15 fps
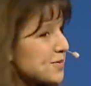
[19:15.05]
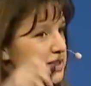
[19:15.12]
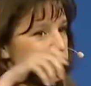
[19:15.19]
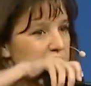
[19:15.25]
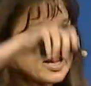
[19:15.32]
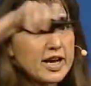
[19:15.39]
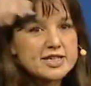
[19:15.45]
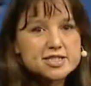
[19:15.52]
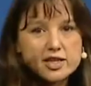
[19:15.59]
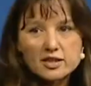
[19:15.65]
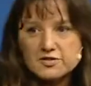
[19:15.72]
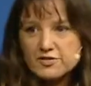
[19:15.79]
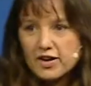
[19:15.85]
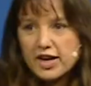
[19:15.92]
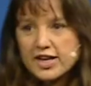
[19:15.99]
and they
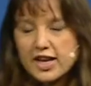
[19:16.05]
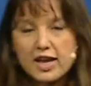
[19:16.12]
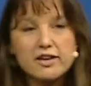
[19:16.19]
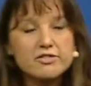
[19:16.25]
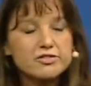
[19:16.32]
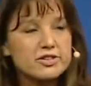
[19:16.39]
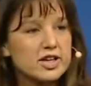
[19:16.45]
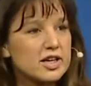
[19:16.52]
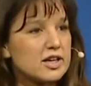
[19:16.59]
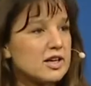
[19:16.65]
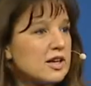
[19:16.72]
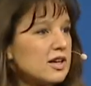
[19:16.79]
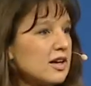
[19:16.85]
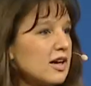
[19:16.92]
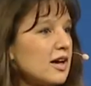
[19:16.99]
identified every
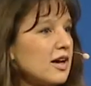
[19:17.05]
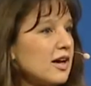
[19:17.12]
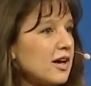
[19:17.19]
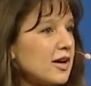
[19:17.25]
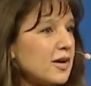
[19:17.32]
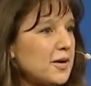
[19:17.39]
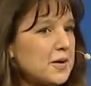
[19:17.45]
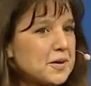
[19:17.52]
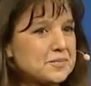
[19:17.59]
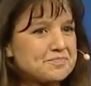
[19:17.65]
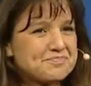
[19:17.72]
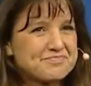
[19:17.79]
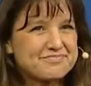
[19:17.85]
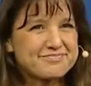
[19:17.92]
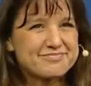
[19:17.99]
um,
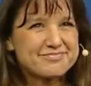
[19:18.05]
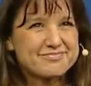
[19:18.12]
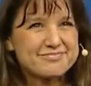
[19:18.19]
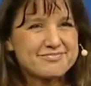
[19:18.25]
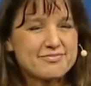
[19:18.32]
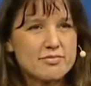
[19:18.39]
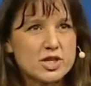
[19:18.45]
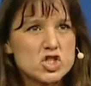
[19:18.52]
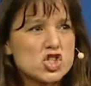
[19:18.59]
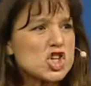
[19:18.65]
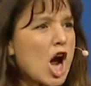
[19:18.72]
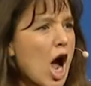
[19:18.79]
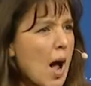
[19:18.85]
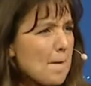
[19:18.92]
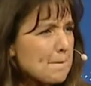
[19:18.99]

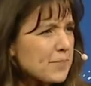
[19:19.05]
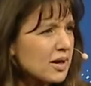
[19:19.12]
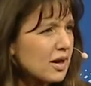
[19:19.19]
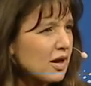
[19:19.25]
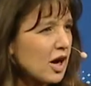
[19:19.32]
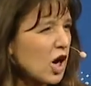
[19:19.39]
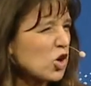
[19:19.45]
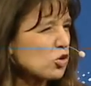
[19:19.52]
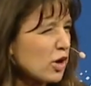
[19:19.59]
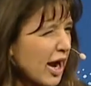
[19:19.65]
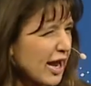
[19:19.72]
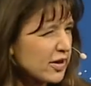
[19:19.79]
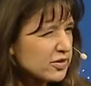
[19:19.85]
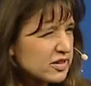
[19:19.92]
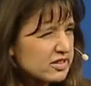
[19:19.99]
shop
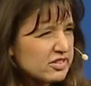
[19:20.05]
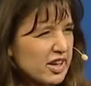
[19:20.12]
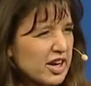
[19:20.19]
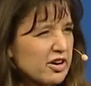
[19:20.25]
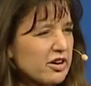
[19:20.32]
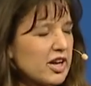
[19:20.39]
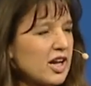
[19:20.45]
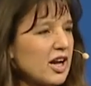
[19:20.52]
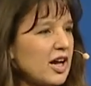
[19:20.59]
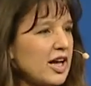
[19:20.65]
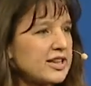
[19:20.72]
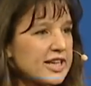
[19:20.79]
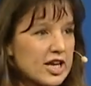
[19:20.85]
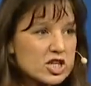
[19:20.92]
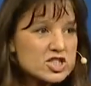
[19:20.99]
around this area
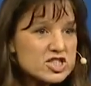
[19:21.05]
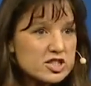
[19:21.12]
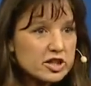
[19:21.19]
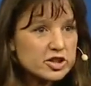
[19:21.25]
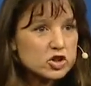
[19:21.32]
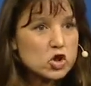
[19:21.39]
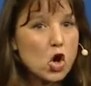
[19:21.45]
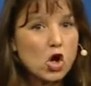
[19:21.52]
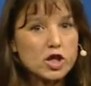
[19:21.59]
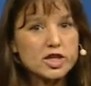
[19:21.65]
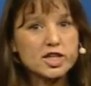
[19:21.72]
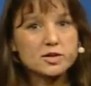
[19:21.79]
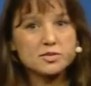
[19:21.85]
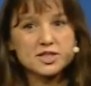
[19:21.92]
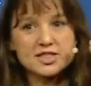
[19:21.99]
and they started calling
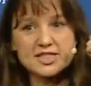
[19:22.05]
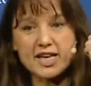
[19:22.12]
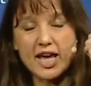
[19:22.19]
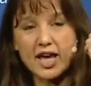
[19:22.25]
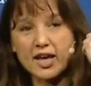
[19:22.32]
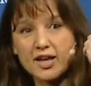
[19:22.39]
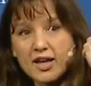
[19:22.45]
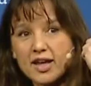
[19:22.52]
him and say,